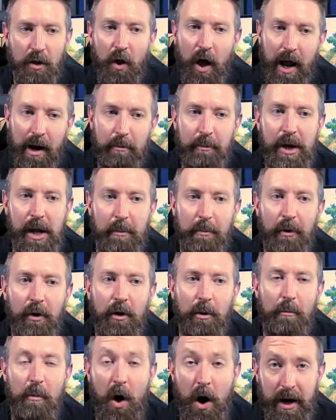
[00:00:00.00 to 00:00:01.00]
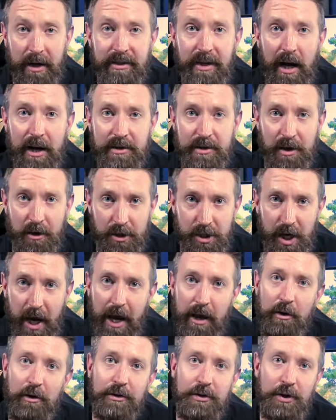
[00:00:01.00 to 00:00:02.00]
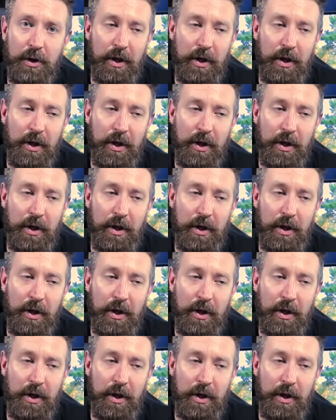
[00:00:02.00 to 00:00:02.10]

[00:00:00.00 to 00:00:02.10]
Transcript: a lot of people monetize their channels,